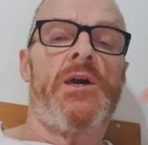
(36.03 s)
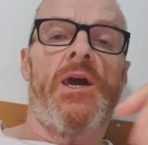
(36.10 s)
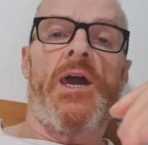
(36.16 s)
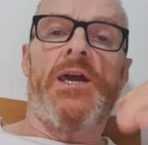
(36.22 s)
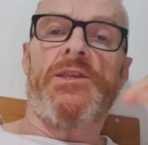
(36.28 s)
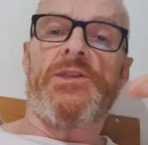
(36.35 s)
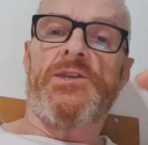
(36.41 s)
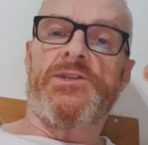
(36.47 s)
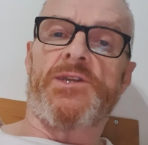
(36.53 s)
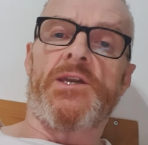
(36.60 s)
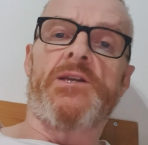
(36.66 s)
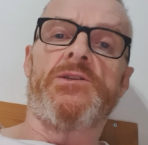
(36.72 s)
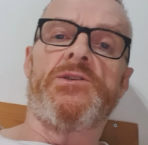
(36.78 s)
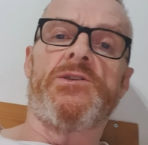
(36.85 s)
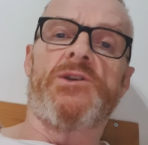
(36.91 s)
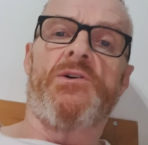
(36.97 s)
And the
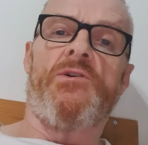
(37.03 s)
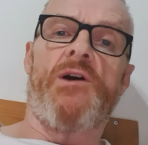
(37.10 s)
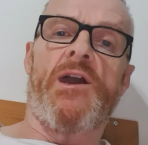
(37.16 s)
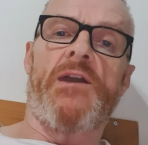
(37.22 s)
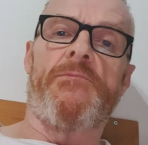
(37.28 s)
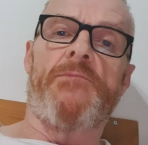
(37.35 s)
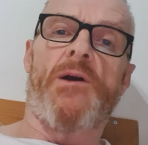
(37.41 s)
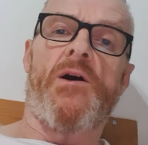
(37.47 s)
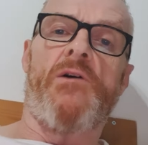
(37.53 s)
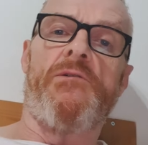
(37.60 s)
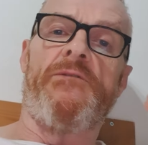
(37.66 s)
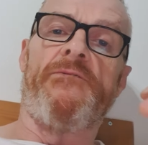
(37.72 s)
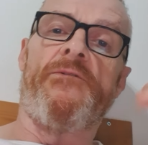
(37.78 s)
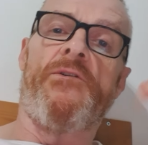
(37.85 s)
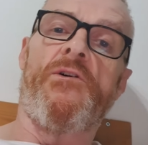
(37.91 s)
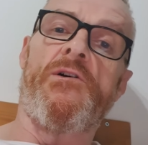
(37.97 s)
second type are
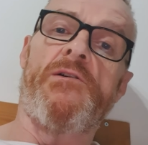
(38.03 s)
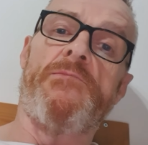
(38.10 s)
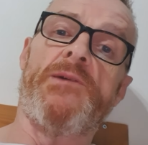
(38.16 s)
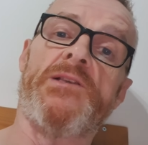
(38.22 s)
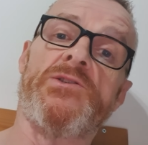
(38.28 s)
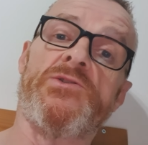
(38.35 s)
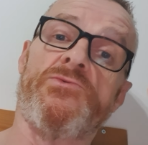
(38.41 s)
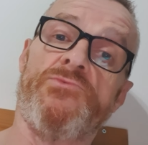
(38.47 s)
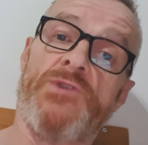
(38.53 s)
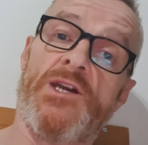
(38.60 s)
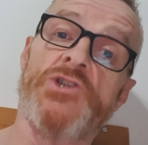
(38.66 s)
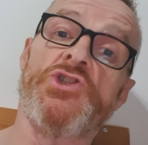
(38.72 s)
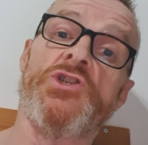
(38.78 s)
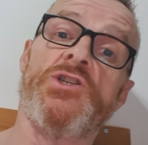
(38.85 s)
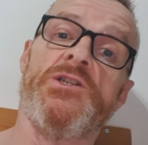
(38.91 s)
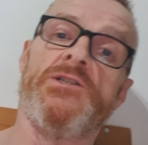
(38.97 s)
environmental
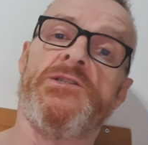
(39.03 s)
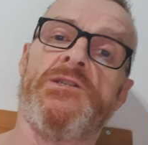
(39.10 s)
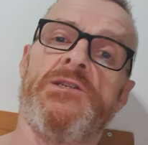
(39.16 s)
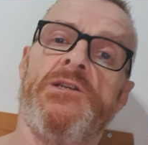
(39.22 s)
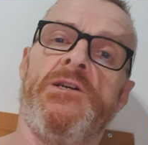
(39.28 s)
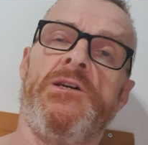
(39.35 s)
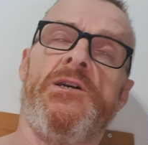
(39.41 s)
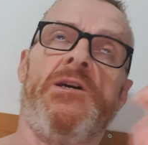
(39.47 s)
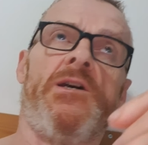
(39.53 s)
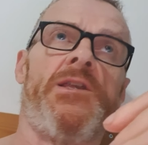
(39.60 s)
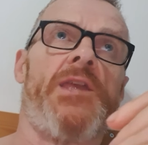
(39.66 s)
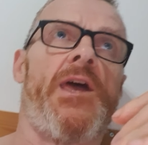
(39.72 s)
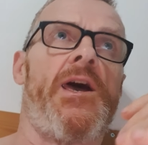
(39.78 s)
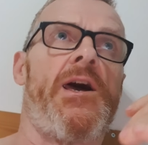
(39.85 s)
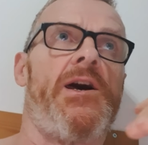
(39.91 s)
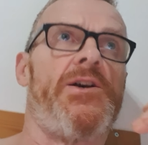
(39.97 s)
nudges
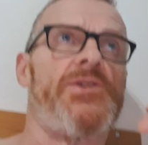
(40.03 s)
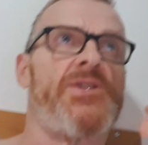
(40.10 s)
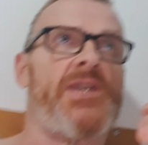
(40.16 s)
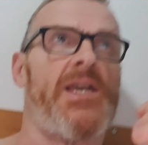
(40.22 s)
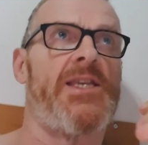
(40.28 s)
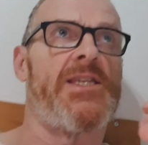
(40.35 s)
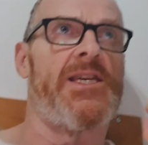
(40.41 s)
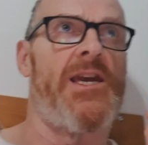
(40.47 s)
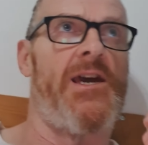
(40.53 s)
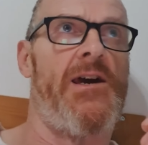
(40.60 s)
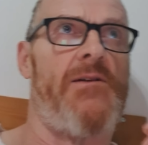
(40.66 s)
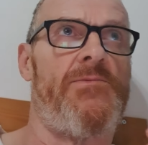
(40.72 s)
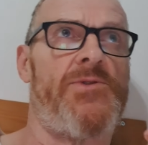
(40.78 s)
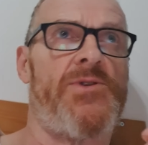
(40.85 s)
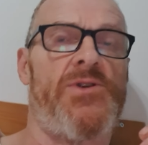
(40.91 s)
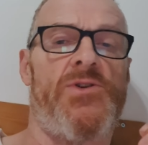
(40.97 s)
that are set
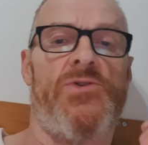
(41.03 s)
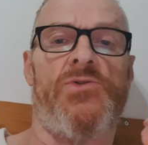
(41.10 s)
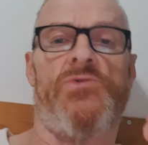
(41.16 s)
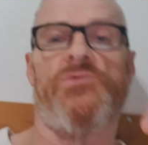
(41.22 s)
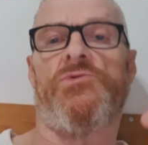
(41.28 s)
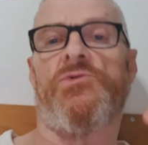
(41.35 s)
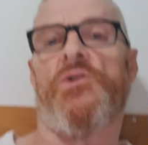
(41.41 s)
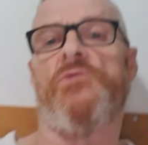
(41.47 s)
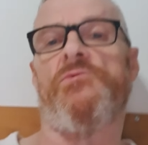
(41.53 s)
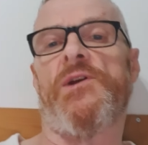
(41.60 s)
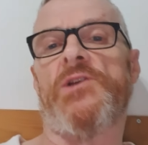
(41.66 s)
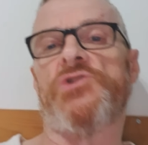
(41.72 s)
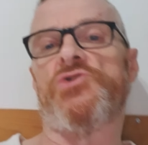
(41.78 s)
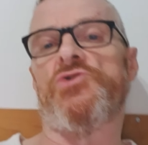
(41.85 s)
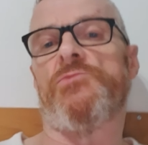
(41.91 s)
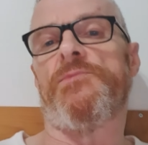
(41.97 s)
up to
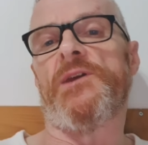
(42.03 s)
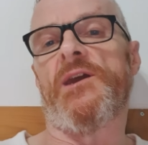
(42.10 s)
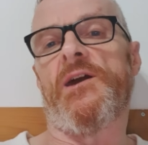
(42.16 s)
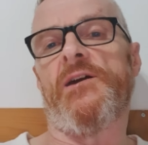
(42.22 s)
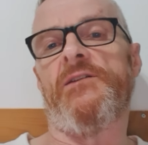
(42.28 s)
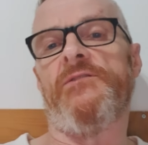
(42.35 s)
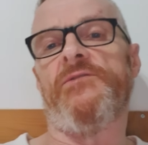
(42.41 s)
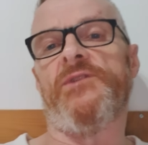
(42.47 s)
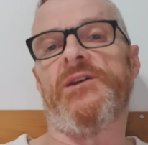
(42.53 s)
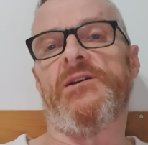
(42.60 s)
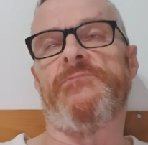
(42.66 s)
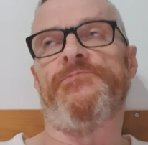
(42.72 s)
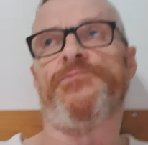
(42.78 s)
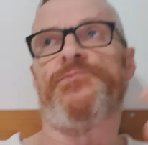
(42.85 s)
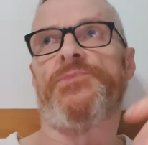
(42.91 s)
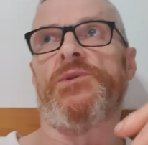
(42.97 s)
direct your behaviour.
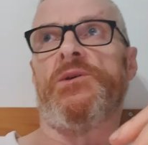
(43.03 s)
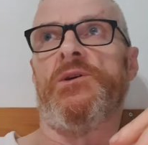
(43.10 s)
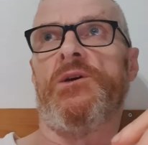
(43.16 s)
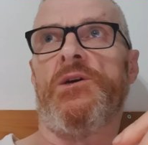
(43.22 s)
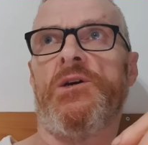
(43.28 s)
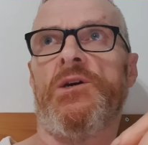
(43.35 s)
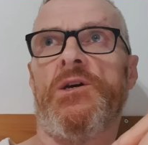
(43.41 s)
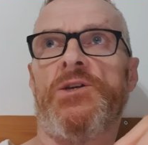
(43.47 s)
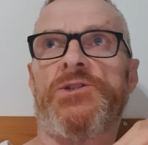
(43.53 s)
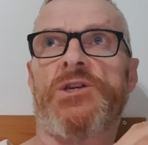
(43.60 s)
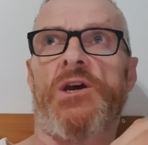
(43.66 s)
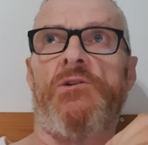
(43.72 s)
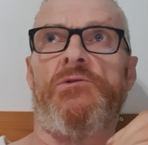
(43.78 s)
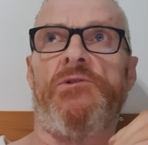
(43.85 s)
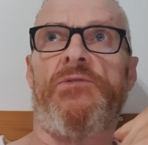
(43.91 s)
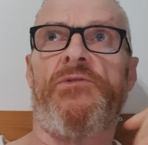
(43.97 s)

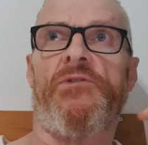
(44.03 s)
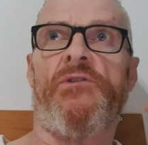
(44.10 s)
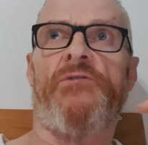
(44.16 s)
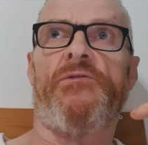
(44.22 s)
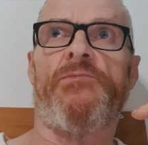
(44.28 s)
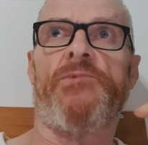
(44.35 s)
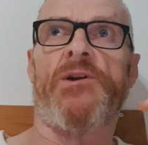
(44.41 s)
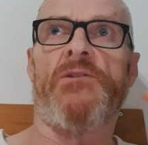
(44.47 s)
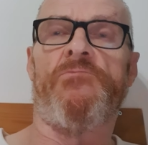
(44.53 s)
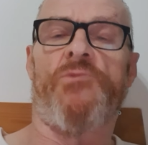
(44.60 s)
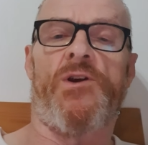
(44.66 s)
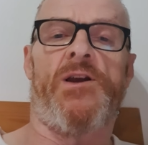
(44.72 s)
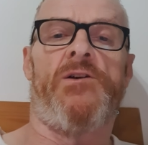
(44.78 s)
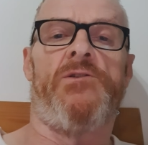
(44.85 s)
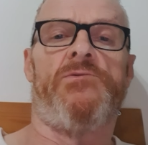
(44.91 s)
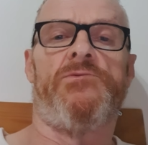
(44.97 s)
So if you've ever been
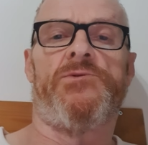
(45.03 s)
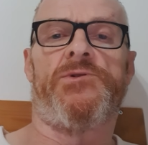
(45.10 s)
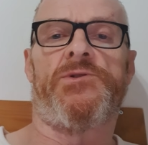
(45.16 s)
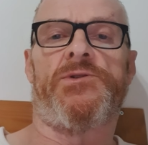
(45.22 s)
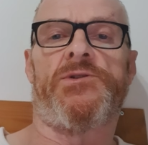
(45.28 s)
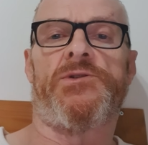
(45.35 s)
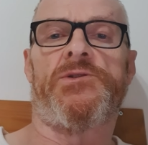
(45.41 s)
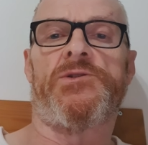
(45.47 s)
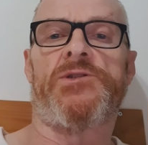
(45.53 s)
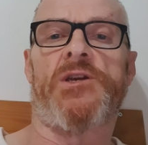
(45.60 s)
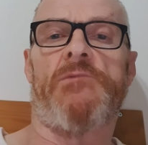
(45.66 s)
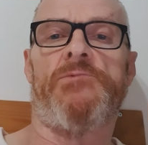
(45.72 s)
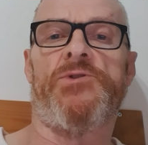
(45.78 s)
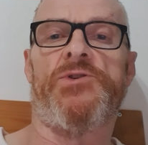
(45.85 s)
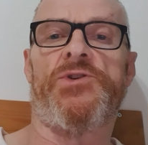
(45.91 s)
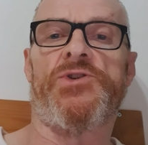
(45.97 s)
around
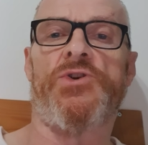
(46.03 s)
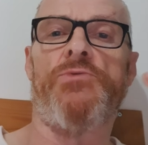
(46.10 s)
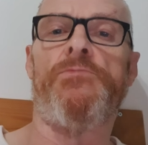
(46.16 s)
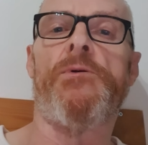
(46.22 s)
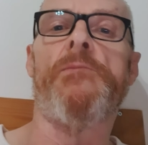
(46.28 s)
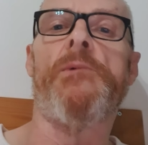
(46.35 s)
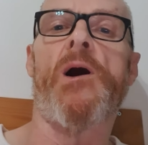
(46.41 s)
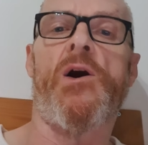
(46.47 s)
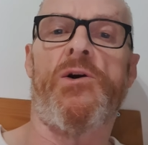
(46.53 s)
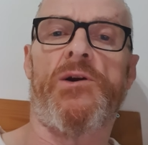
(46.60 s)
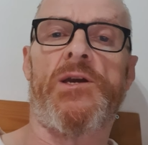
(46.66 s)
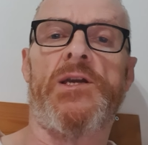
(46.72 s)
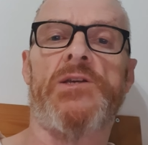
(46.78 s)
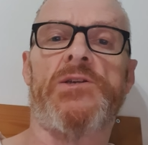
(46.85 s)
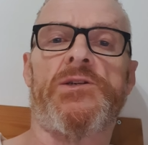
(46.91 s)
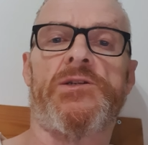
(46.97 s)
some of the
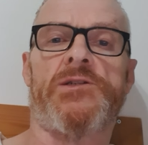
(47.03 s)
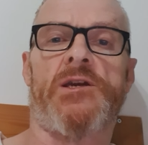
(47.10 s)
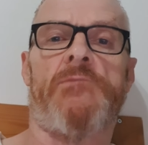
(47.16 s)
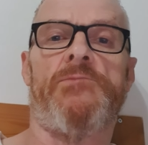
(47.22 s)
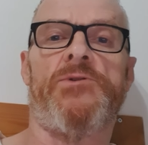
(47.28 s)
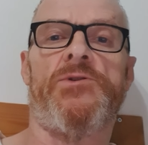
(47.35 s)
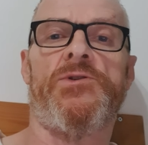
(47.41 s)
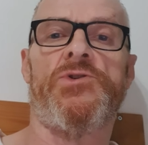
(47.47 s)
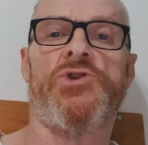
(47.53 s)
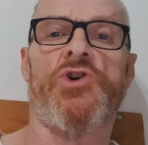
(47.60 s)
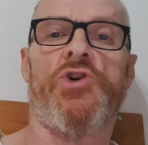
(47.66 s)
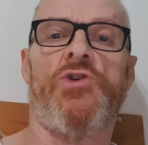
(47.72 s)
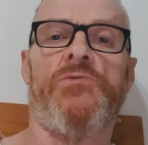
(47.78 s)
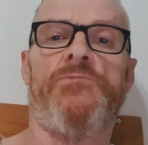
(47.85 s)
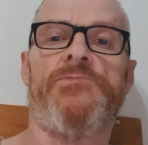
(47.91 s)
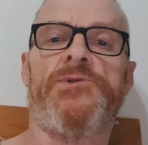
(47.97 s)
supermarkets or some of the
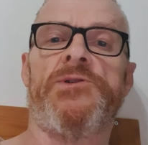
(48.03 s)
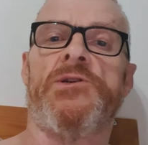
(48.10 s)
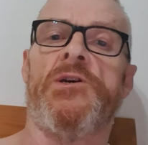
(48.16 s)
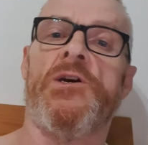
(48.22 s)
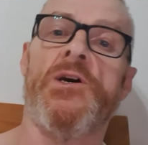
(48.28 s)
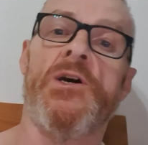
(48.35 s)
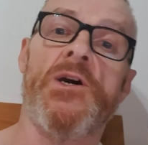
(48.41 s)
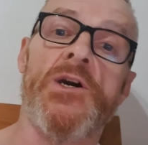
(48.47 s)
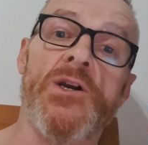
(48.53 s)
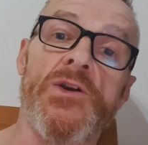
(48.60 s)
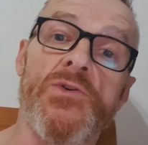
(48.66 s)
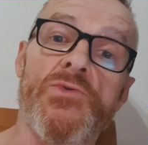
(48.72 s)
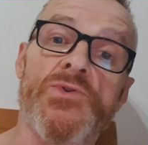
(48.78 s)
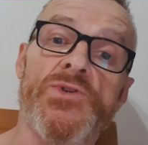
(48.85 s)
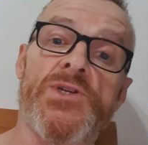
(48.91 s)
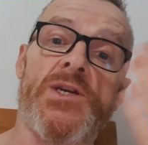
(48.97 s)
shops,
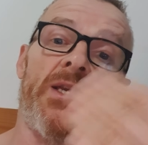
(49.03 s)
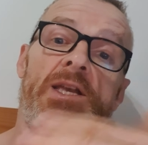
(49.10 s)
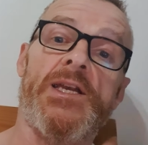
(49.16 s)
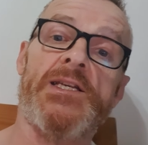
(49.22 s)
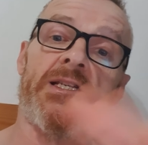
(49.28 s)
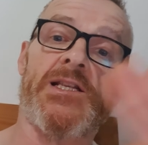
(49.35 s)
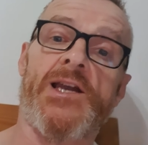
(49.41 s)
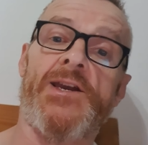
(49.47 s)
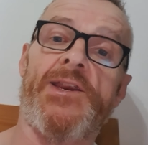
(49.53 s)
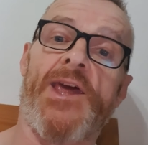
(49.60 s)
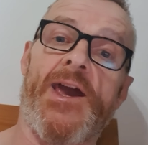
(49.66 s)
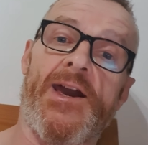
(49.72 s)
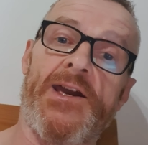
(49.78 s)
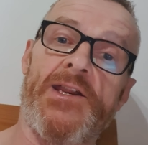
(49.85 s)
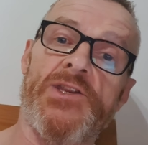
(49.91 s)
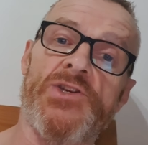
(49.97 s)
you'll see that it's laid
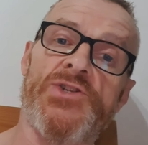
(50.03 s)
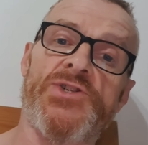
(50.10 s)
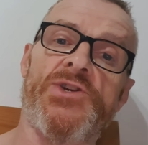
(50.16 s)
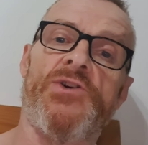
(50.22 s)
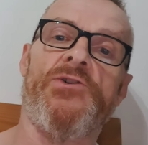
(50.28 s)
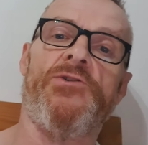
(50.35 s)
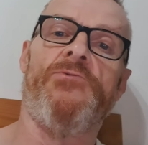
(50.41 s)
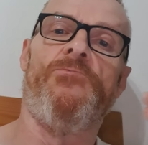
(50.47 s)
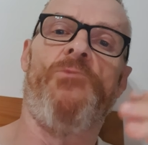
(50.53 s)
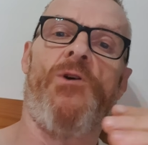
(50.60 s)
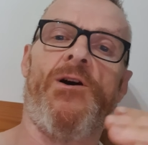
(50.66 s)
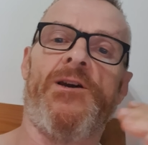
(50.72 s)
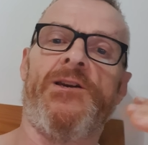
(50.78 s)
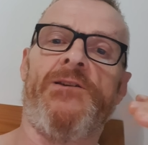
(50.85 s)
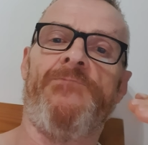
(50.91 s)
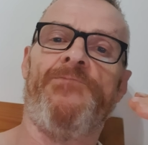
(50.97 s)
out in a certain
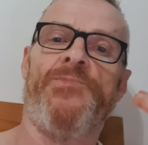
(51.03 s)
way,